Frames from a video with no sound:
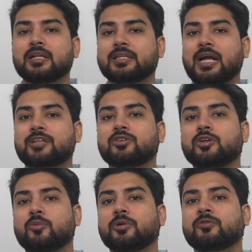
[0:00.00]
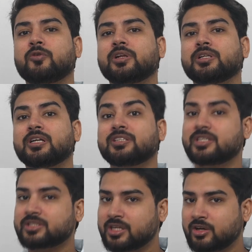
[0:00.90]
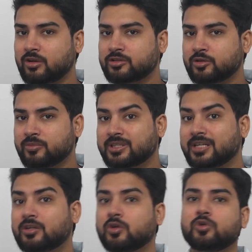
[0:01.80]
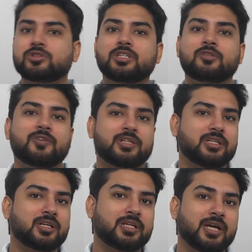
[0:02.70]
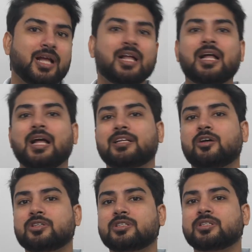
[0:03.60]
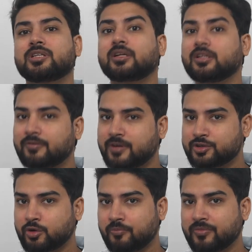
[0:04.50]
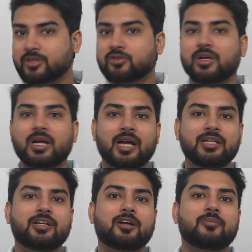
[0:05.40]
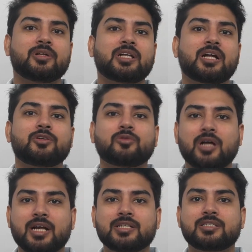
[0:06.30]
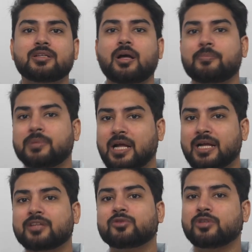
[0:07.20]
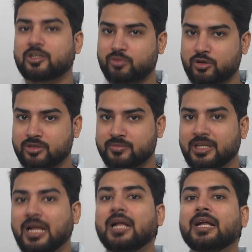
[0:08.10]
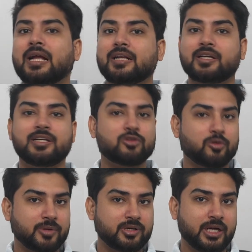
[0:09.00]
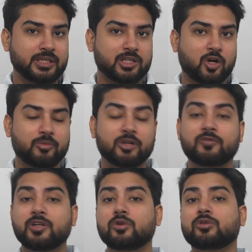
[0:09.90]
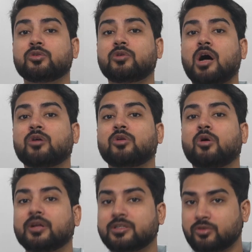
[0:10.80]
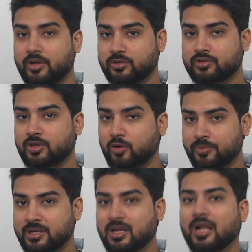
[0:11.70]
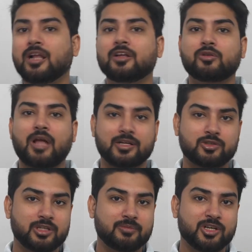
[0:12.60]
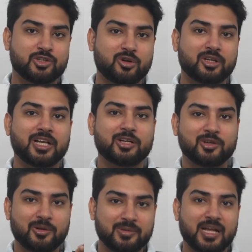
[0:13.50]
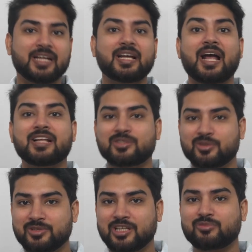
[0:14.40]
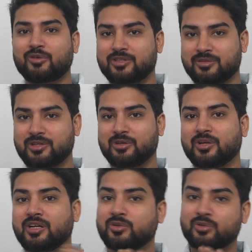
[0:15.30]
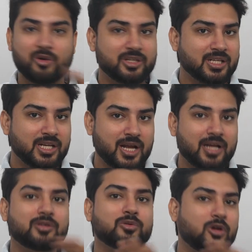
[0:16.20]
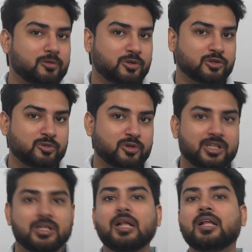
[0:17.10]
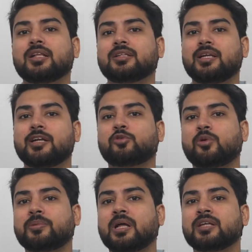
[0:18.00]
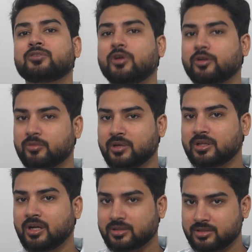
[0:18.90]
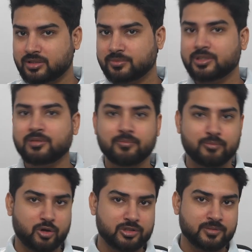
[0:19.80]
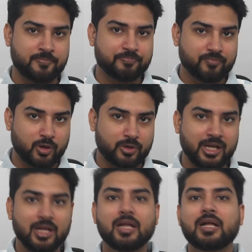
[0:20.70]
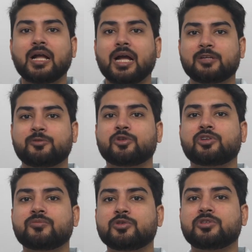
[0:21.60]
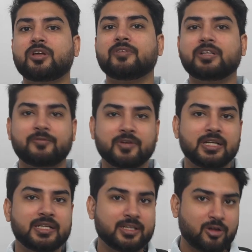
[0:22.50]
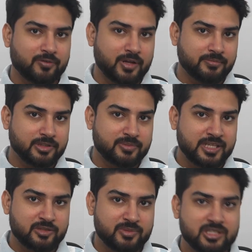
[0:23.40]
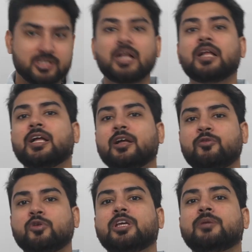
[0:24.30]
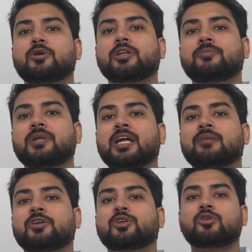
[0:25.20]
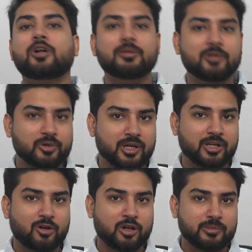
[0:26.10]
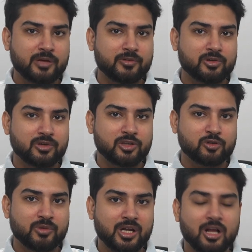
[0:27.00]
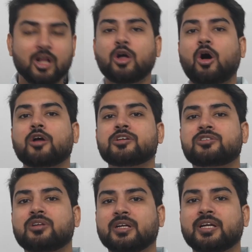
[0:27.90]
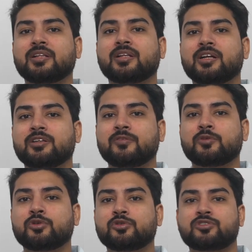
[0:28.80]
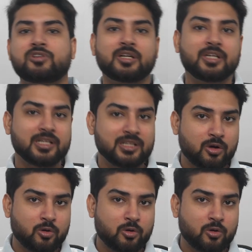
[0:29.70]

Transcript: They actually opened for intern yesterday also, but they closed it within a day. And now this is another fresh opening. So I highly recommend that you guys apply as soon as possible. It is open right now, but we don't know how long it's going to stay open. So actually make sure that you're applying as soon as possible. Okay, do not delay it. Do not postpone it. The link to apply is going to be in the description box. Okay. And if you're someone who's having difficulty in off-campus placements, if you keep on applying, but you're not able to get a callback with your resume, or you're struggling in the interviews, you're struggling in the